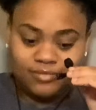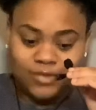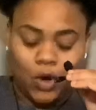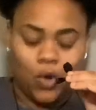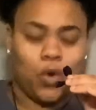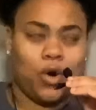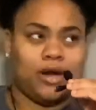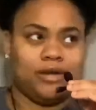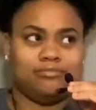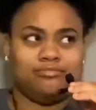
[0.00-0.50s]

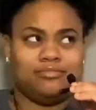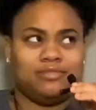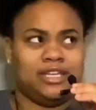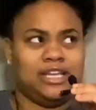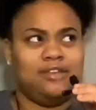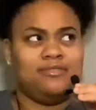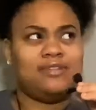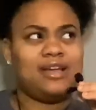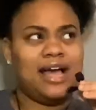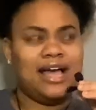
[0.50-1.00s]
or
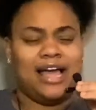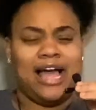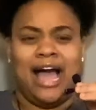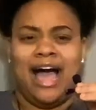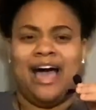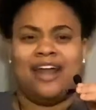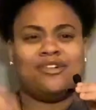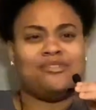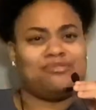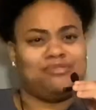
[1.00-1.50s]
give God,
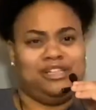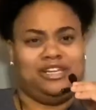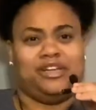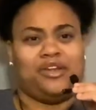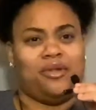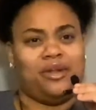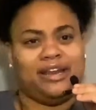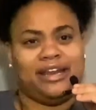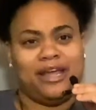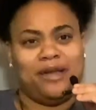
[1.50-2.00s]
I don't really
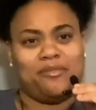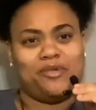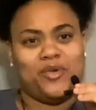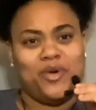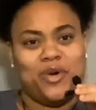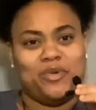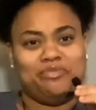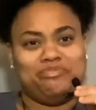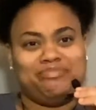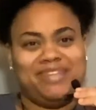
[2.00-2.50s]
know the damn
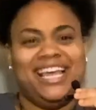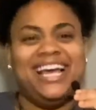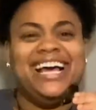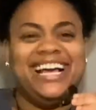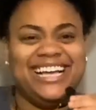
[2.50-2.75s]
quote.